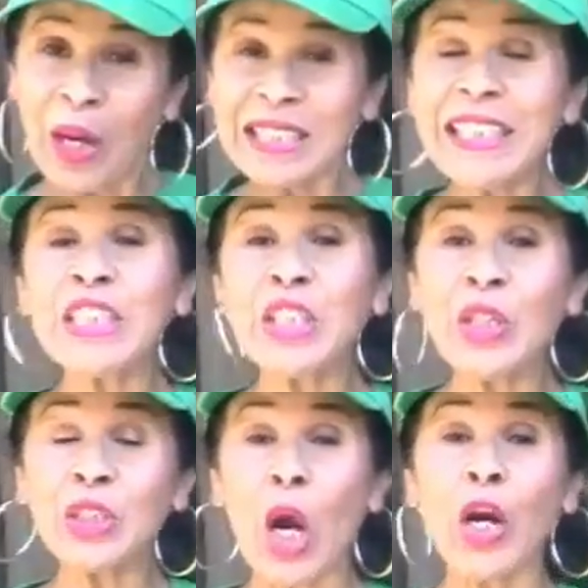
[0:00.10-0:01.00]
Boys and
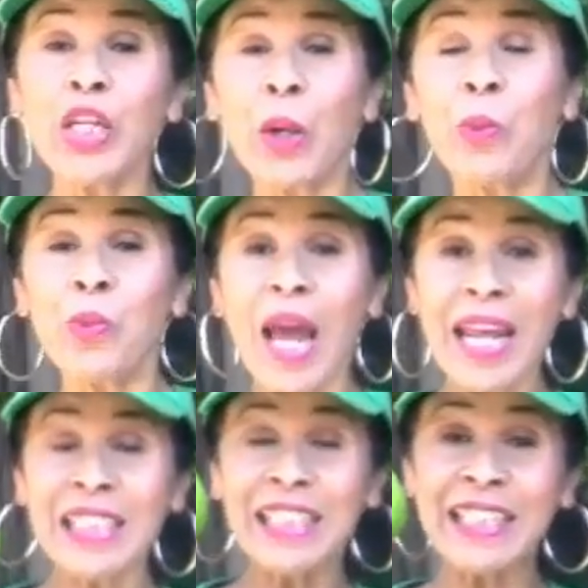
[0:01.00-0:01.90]
girls, are you
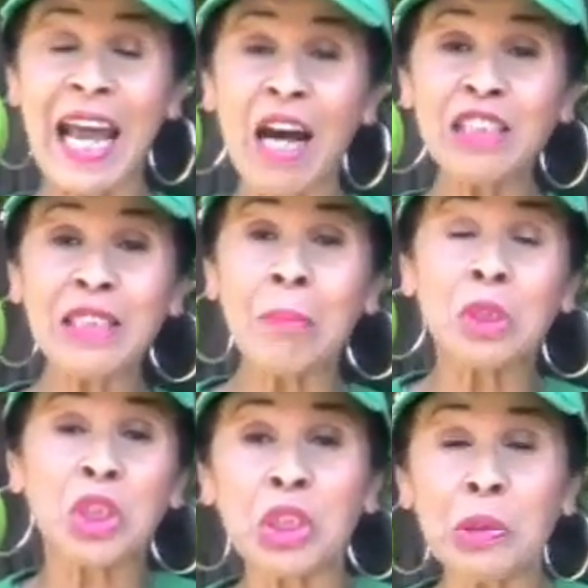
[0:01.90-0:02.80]
ready to count some
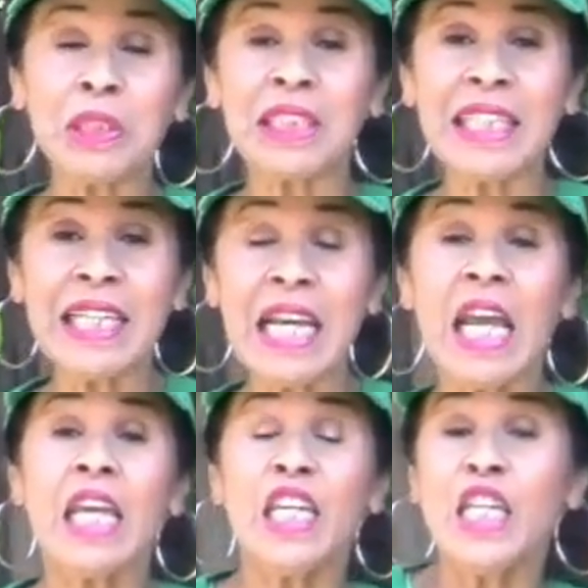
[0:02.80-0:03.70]
juicy,
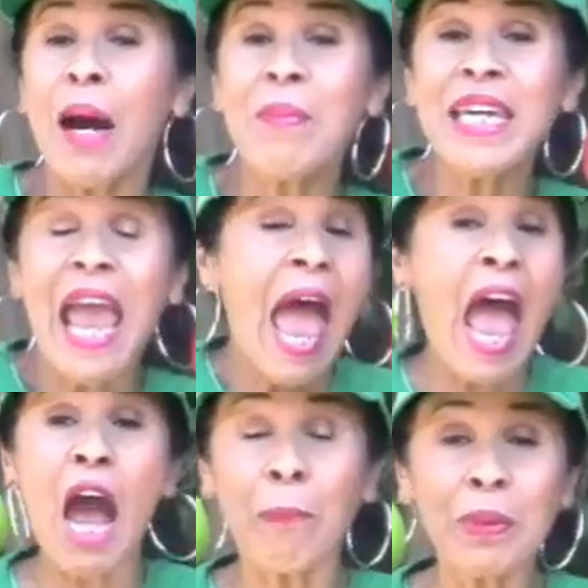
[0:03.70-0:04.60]
yummy
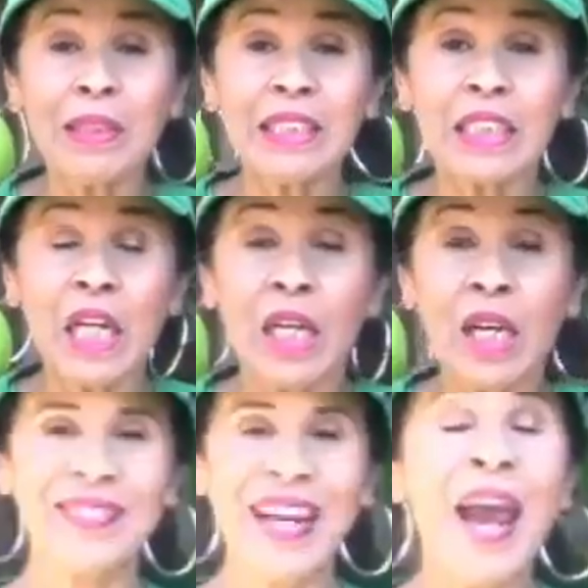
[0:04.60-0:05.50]
apples?
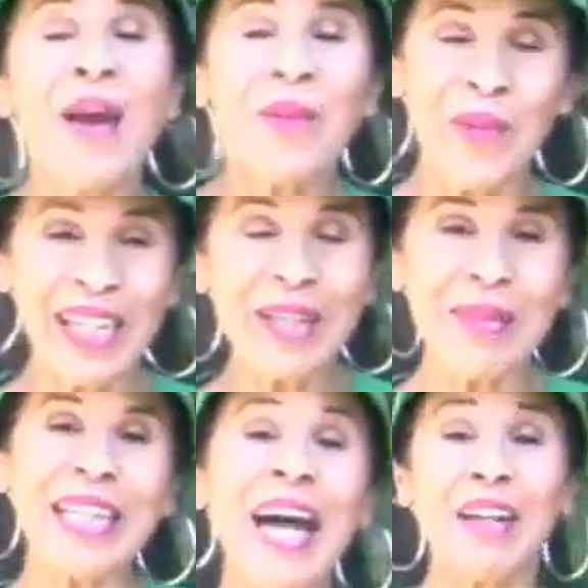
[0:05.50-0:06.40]
We're going to be
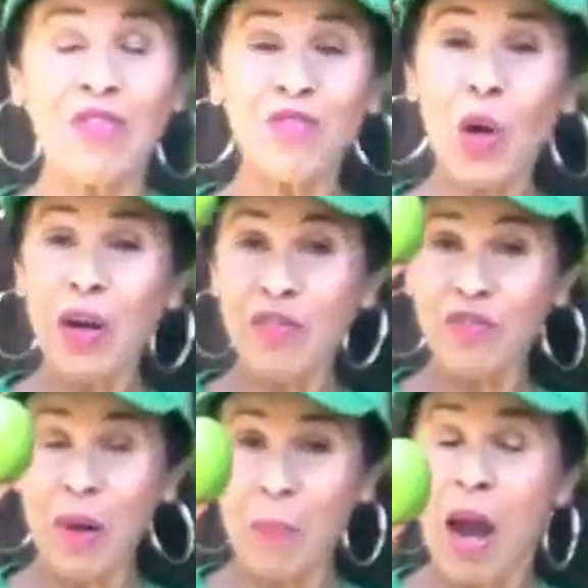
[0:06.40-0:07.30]
counting forward
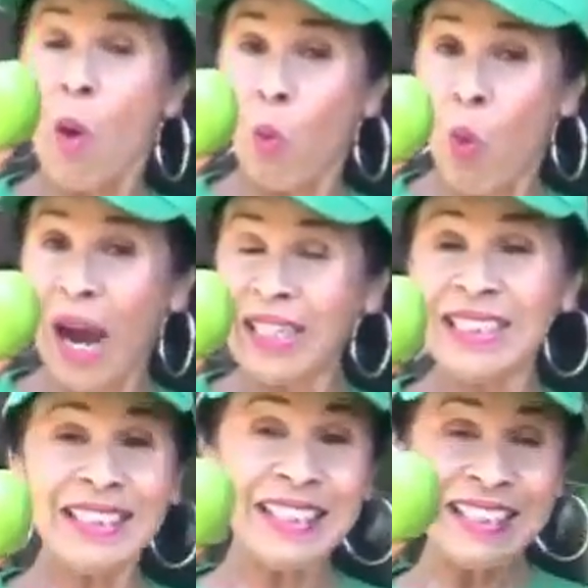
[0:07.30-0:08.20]
from one
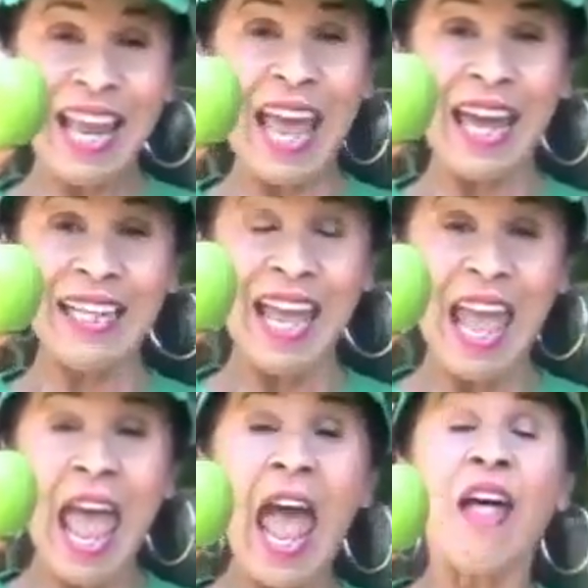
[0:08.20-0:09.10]
to ten
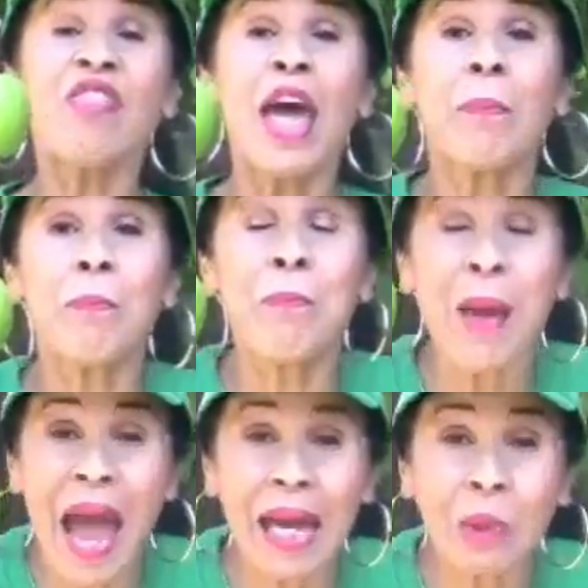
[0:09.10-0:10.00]
and then
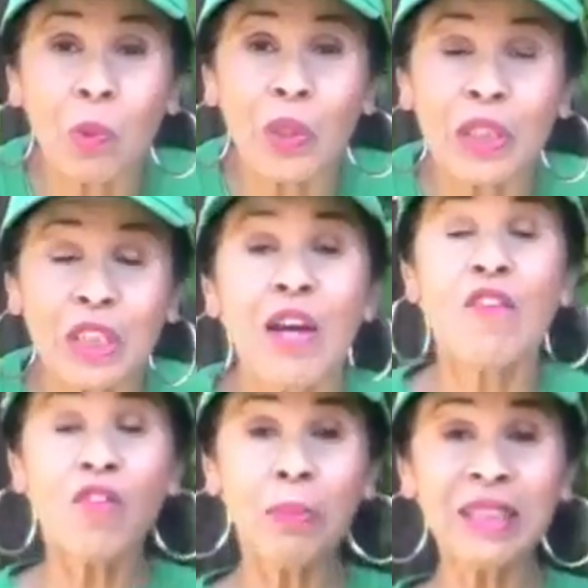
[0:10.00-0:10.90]
backwards
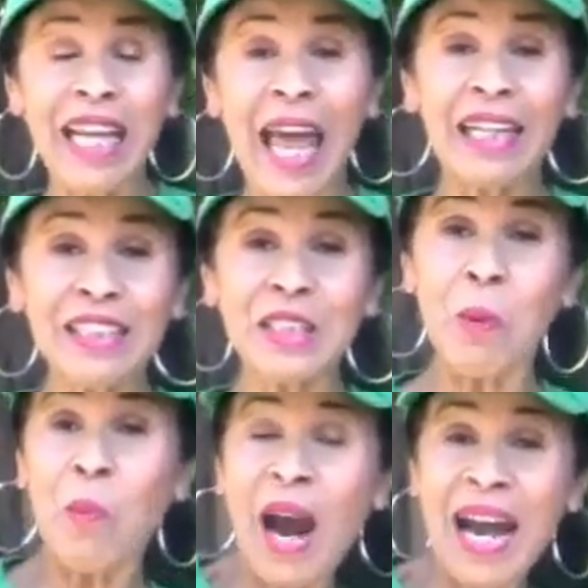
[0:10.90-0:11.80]
from ten to
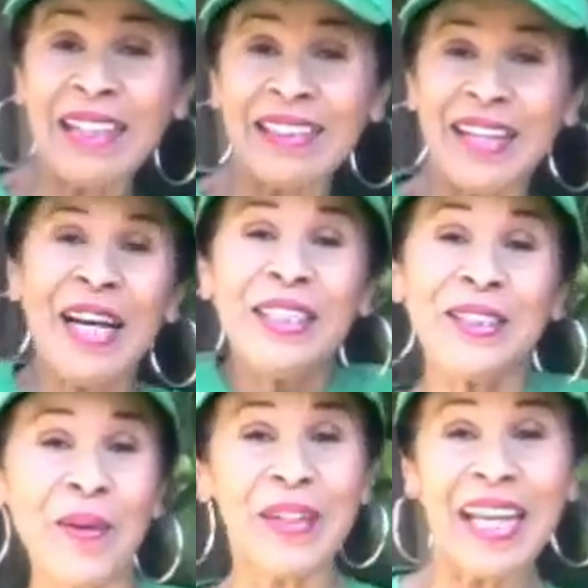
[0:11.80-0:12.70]
one.
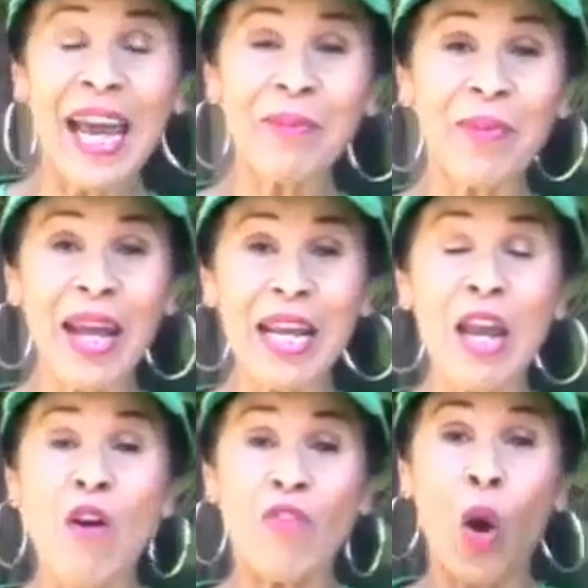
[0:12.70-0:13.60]
So get ready
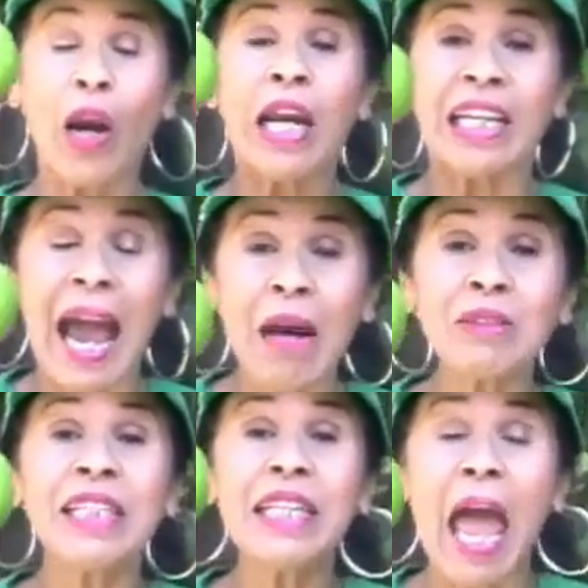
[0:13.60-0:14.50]
for
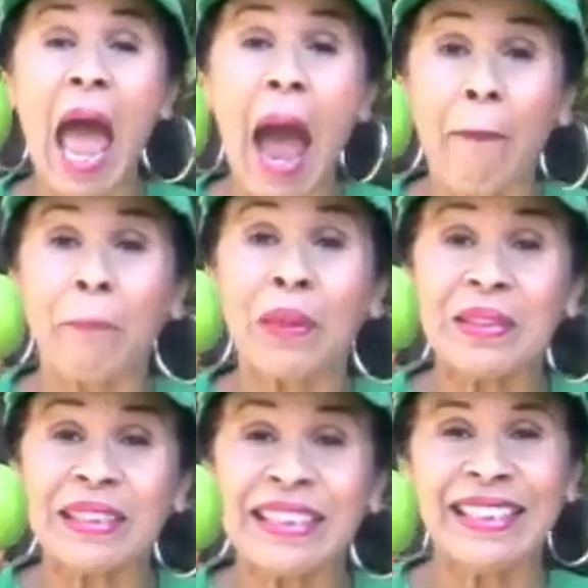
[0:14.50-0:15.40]
counting
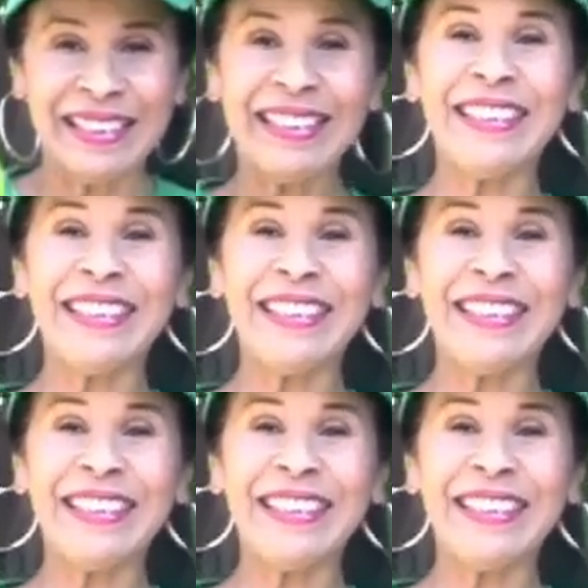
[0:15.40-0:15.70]
apples.